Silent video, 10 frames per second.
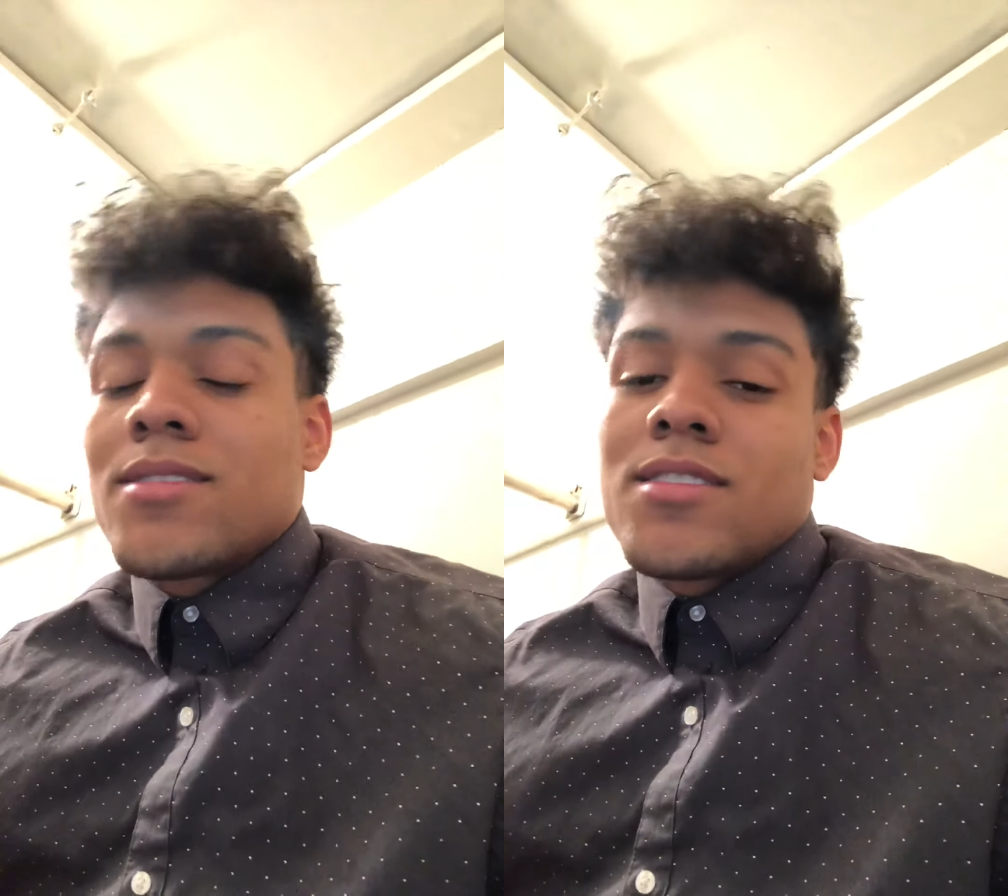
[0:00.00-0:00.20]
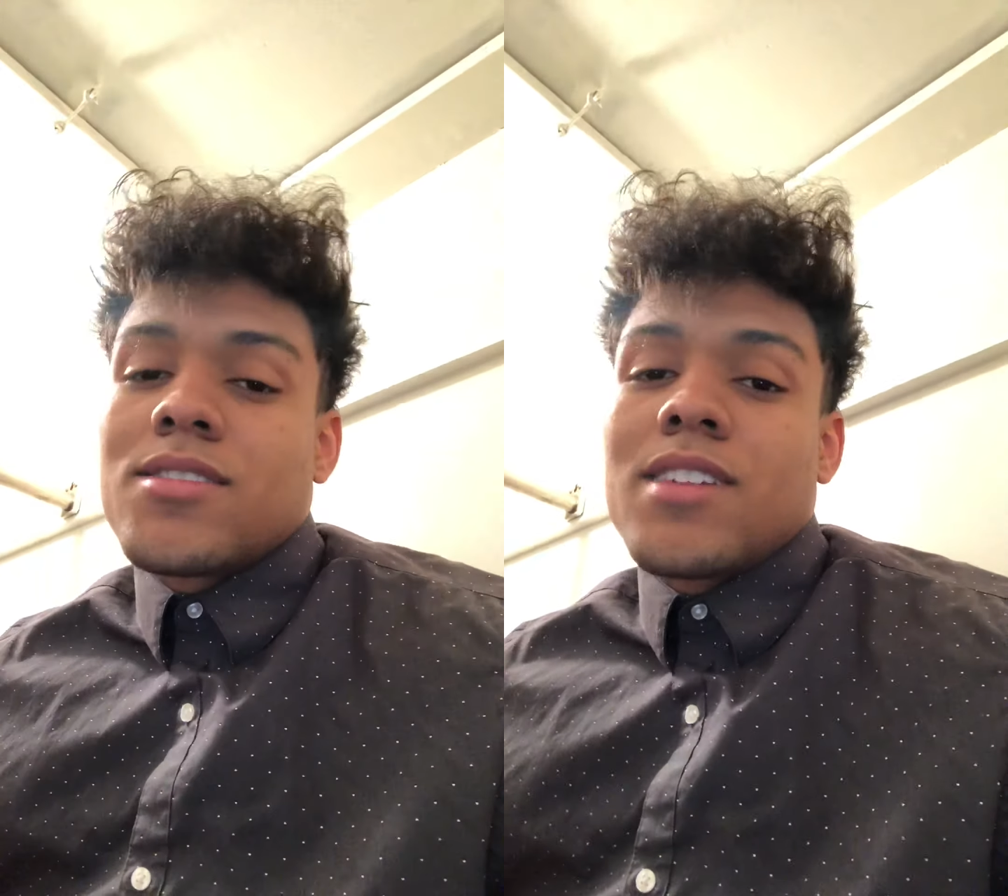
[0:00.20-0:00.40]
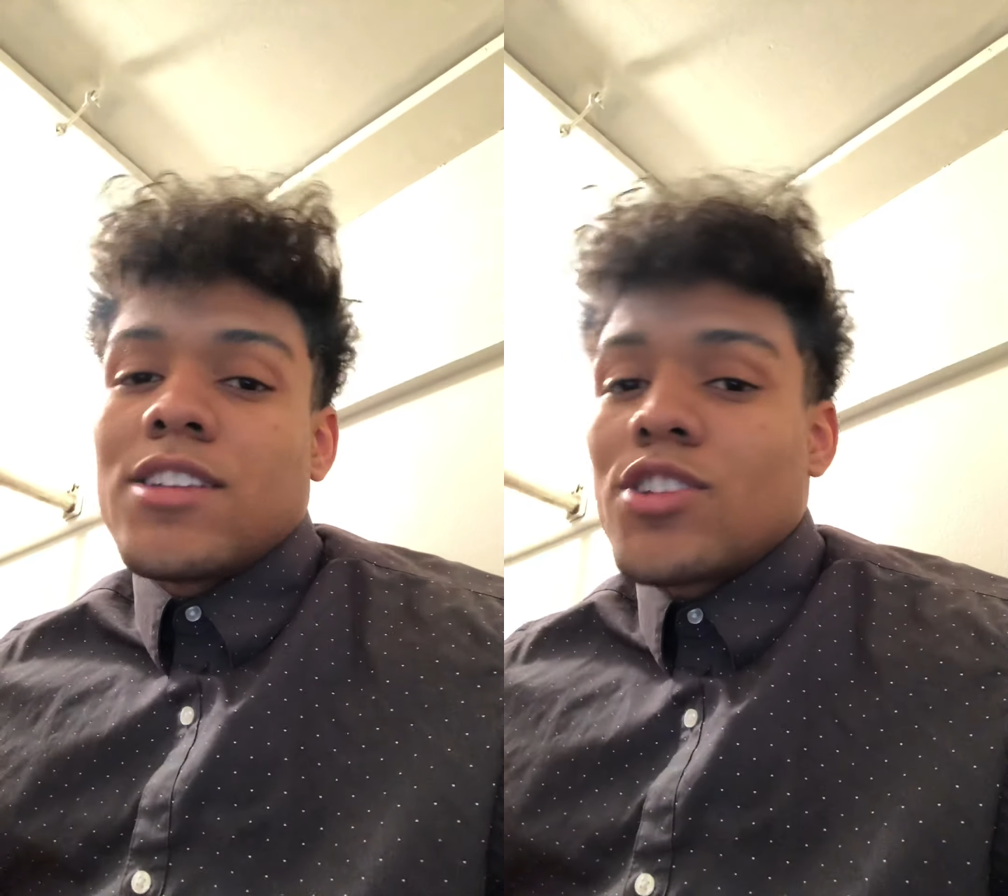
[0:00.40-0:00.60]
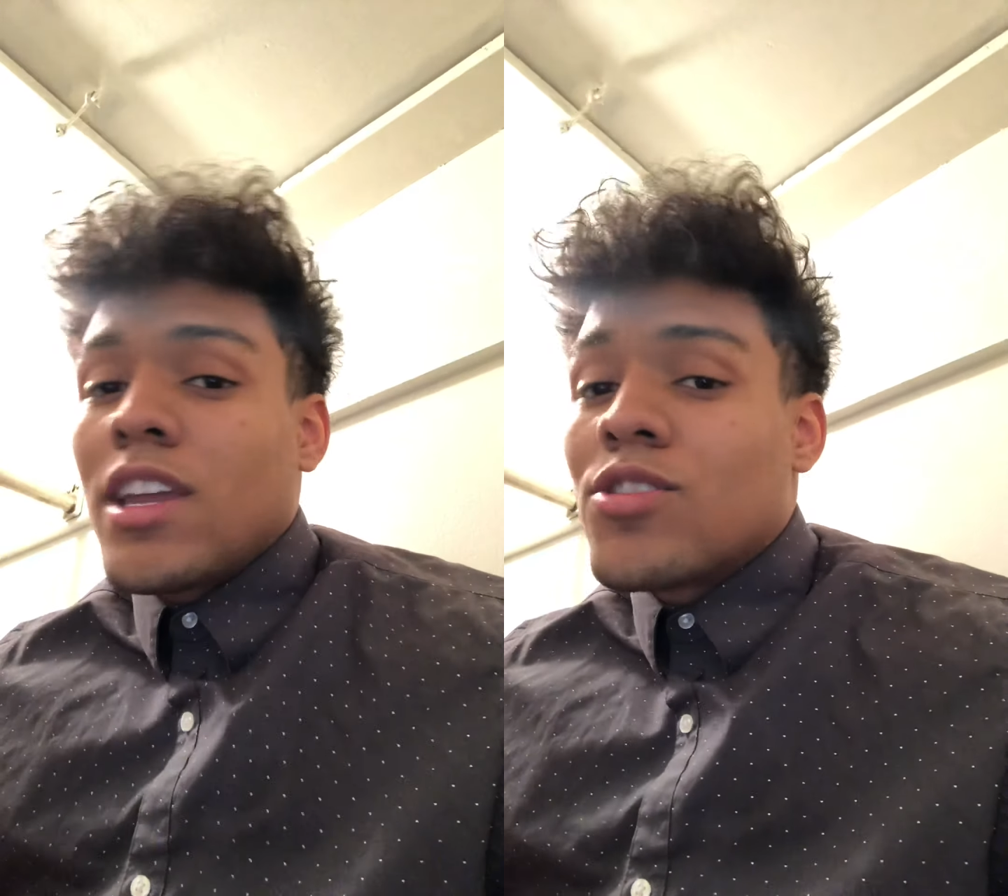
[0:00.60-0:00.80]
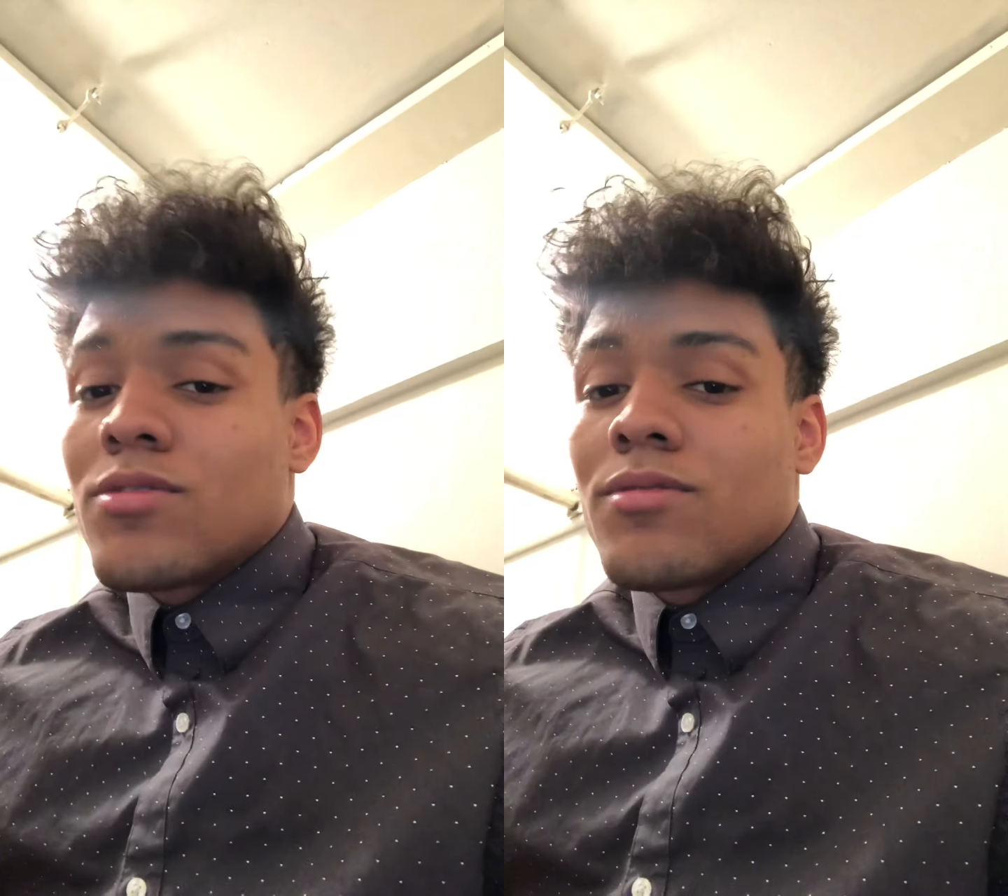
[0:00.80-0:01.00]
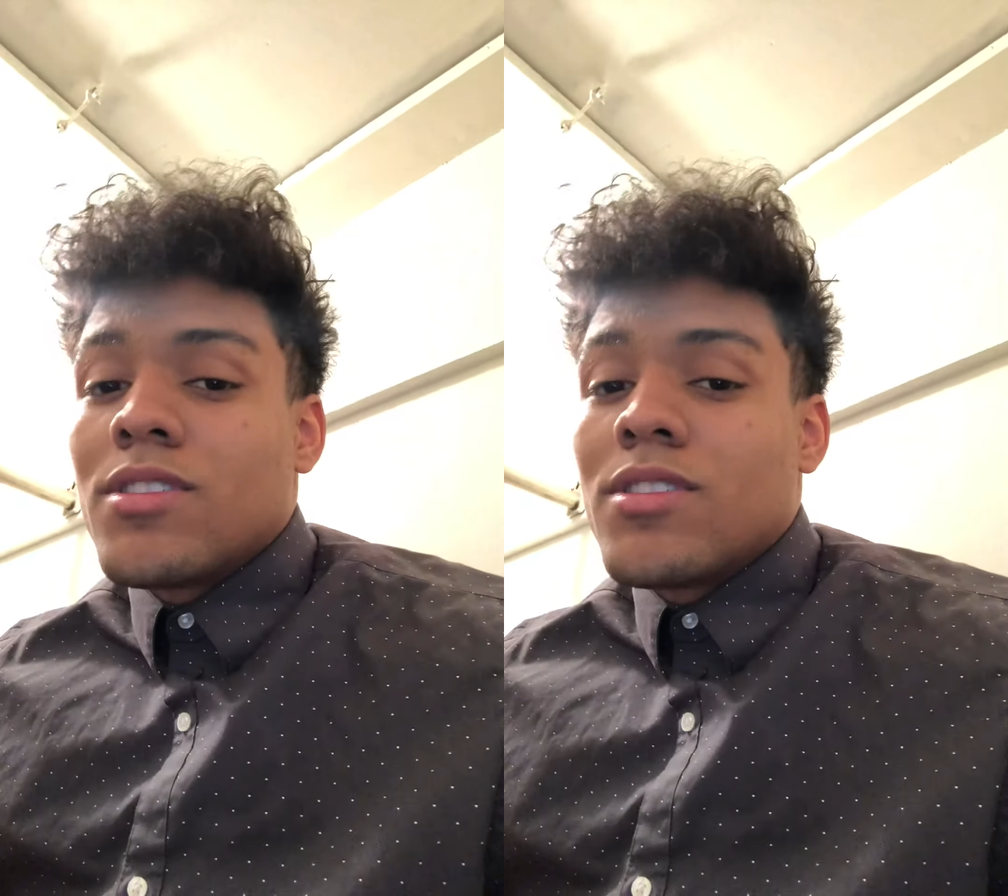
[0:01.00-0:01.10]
such as educational